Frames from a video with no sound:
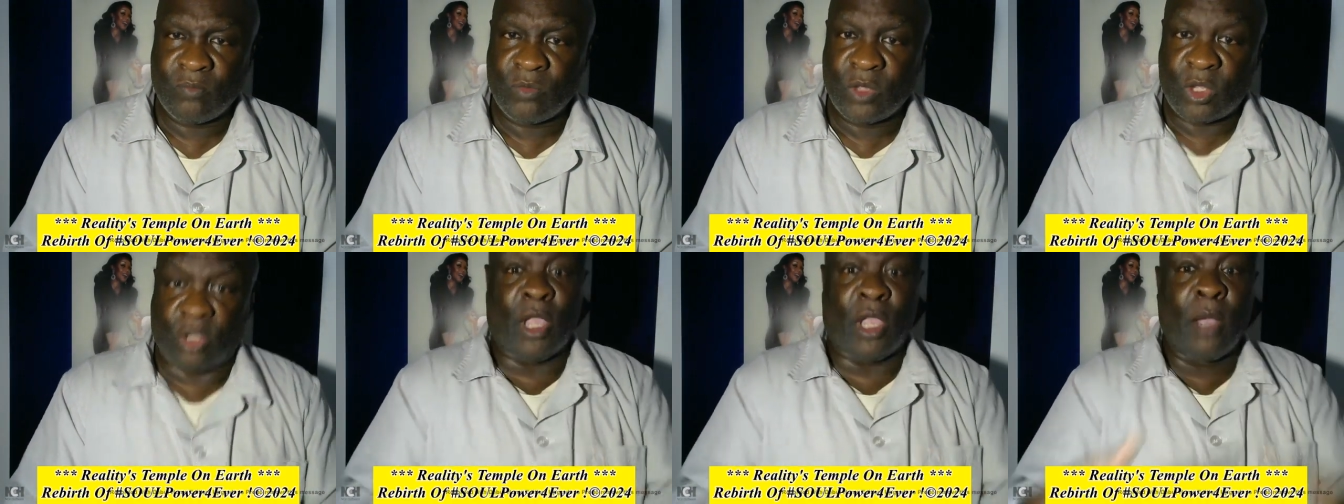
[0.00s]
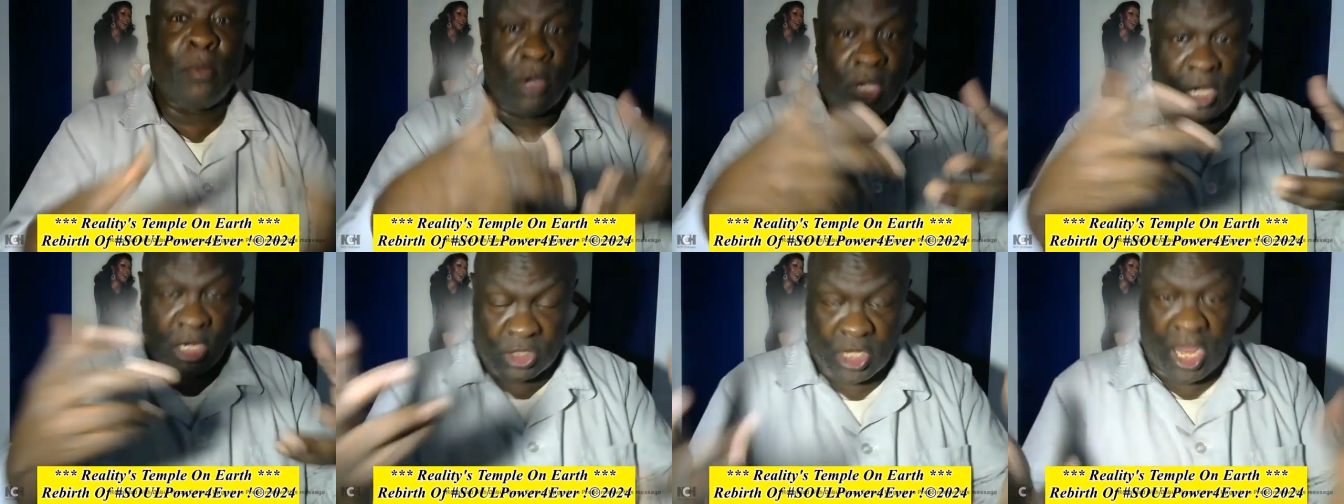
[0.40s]
Because I'm
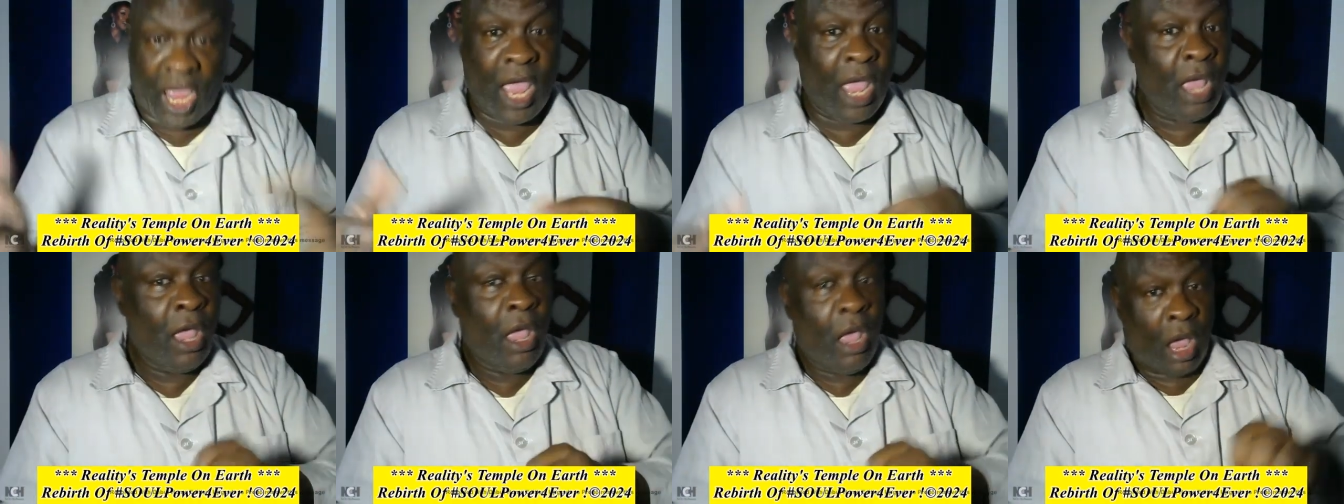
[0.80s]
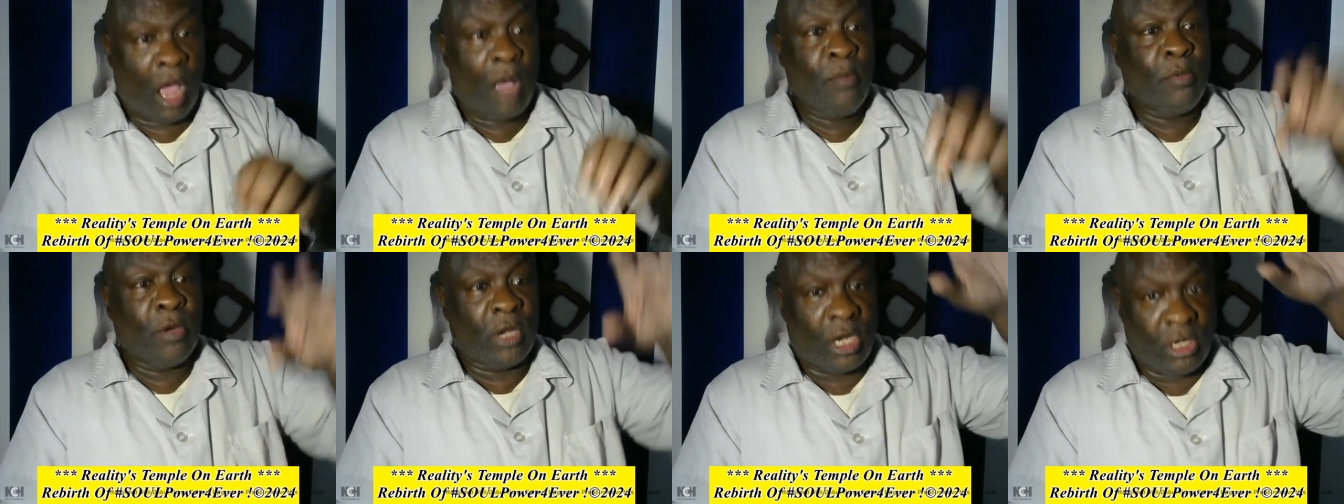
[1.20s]
going to die.
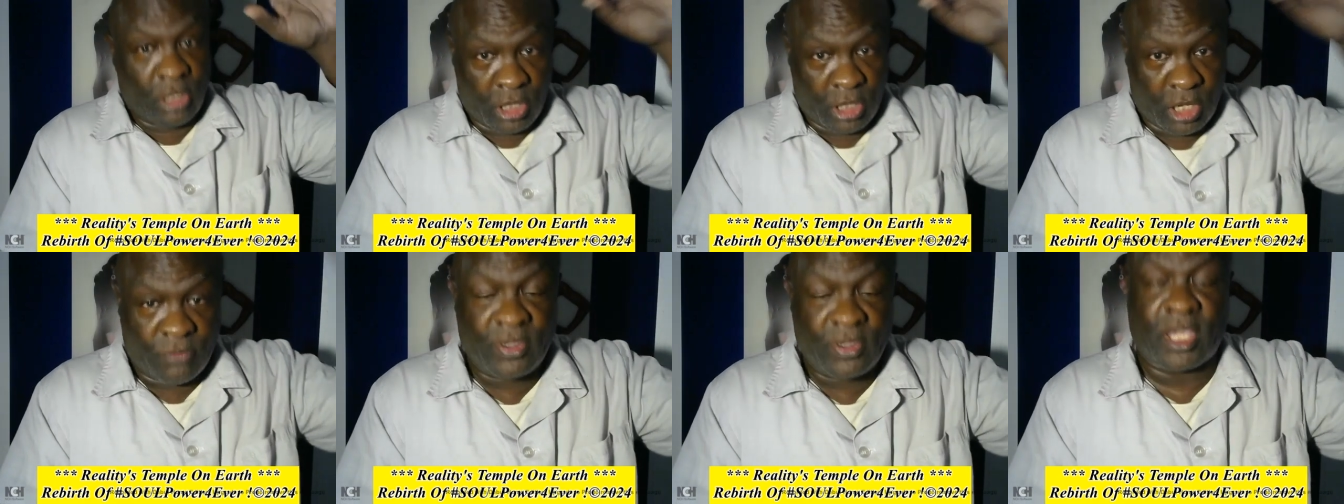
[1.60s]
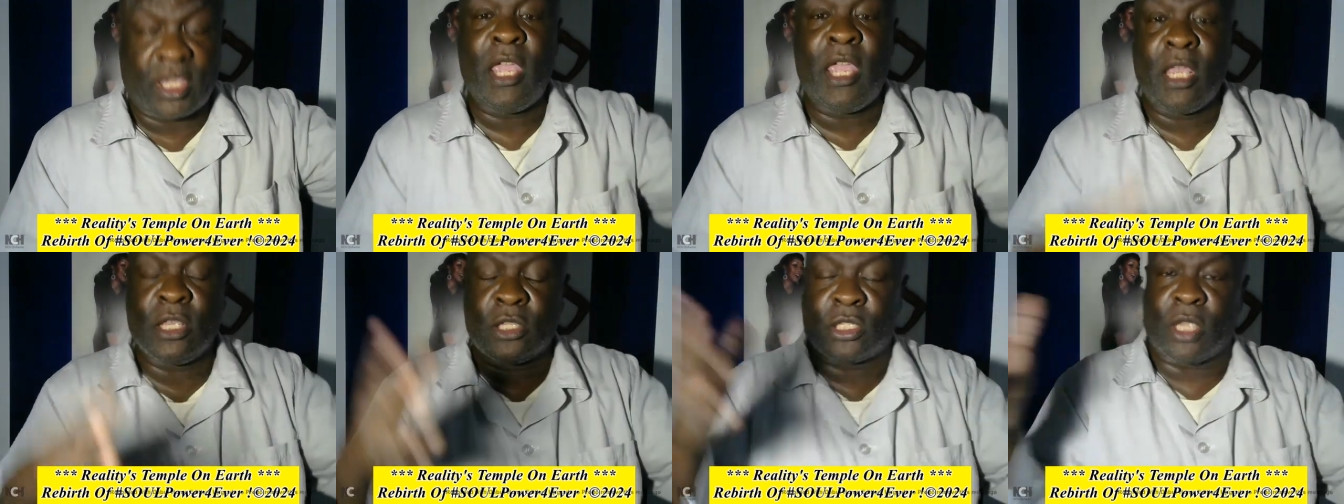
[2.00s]
I'm going to live
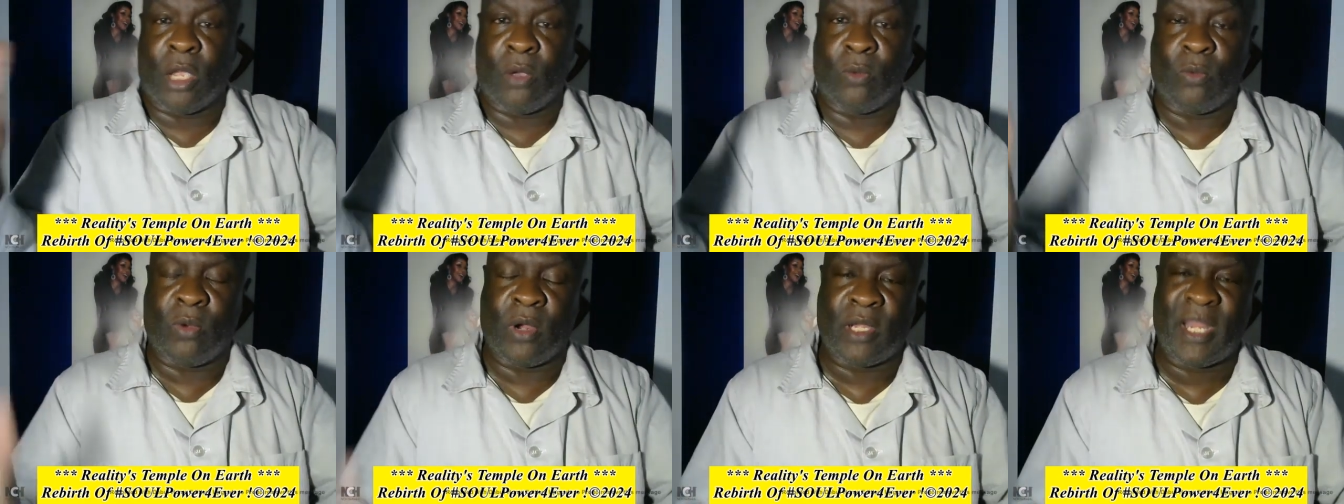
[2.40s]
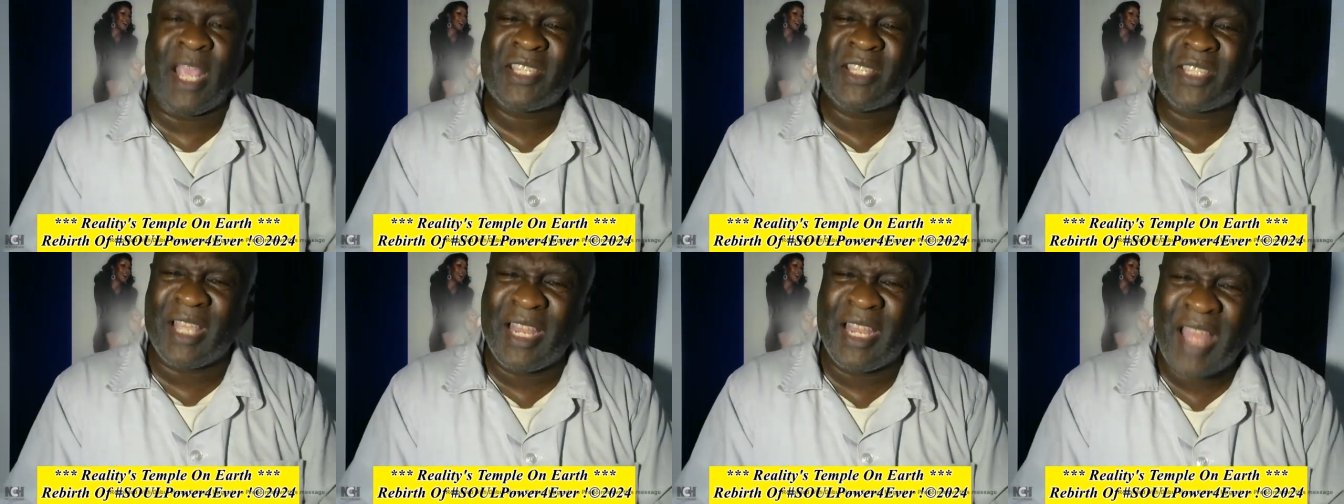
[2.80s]
again somewhere.
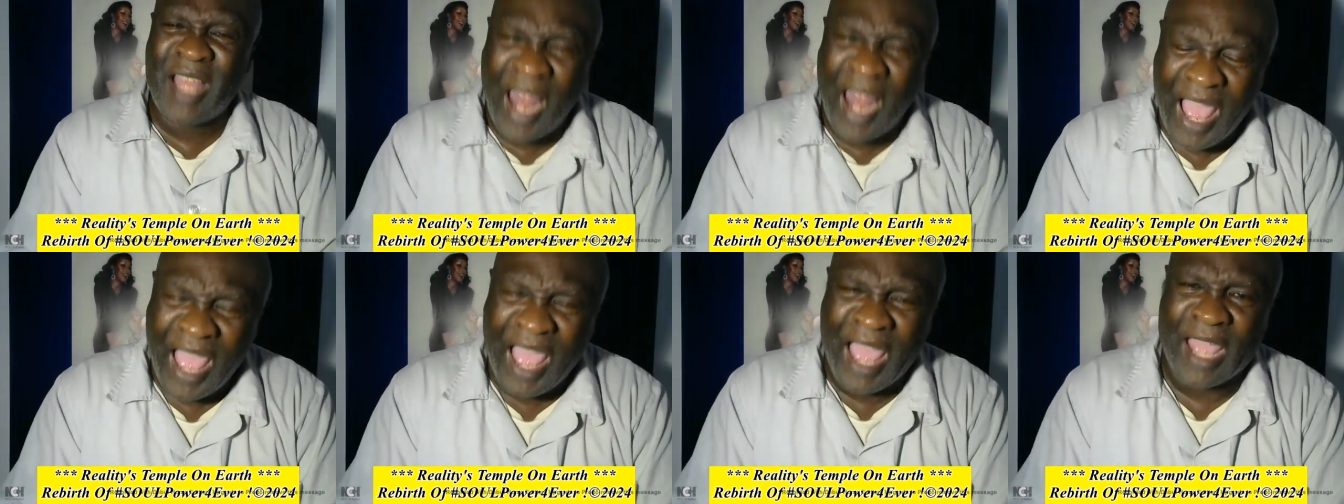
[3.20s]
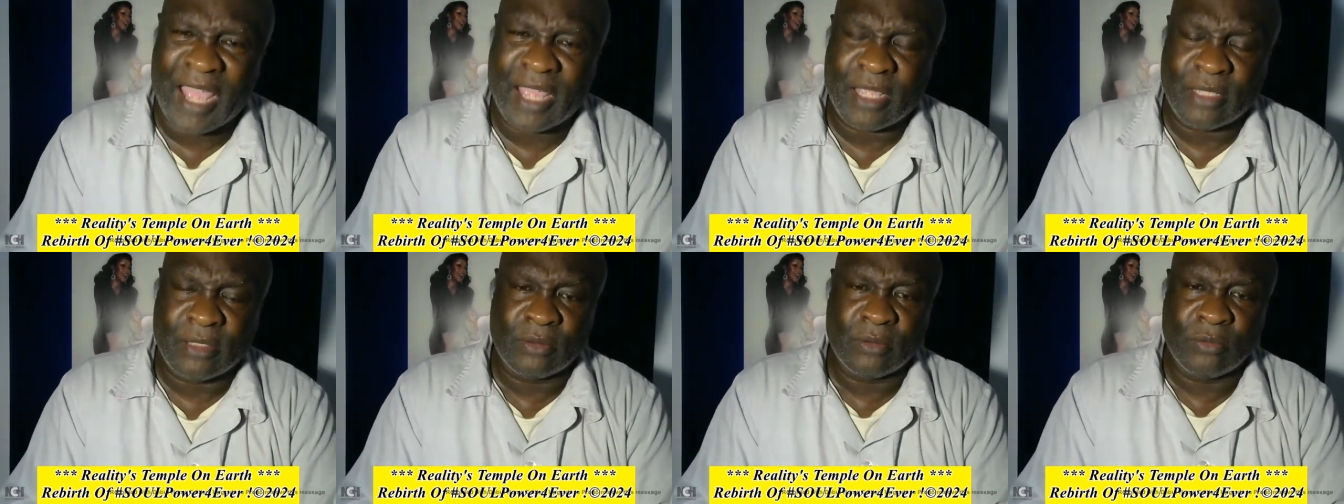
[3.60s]
That's a
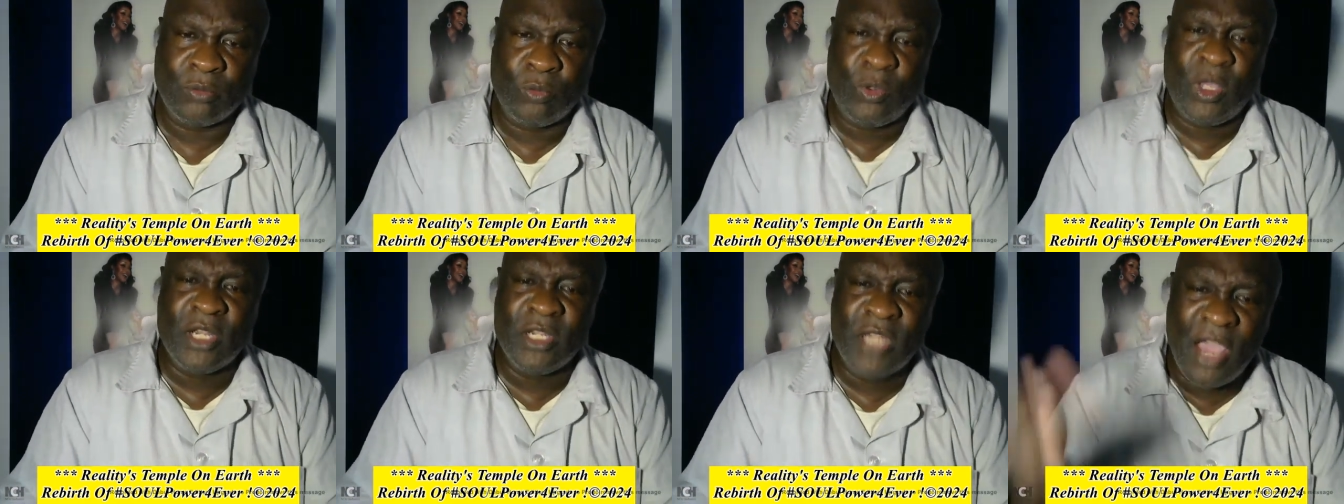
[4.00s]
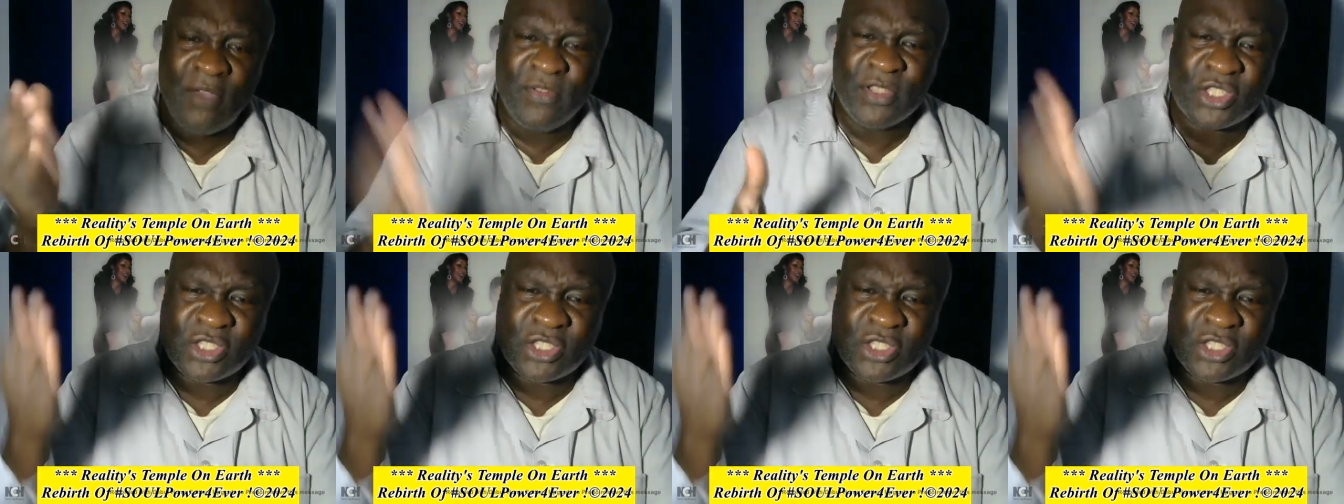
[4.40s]
lie. We'll never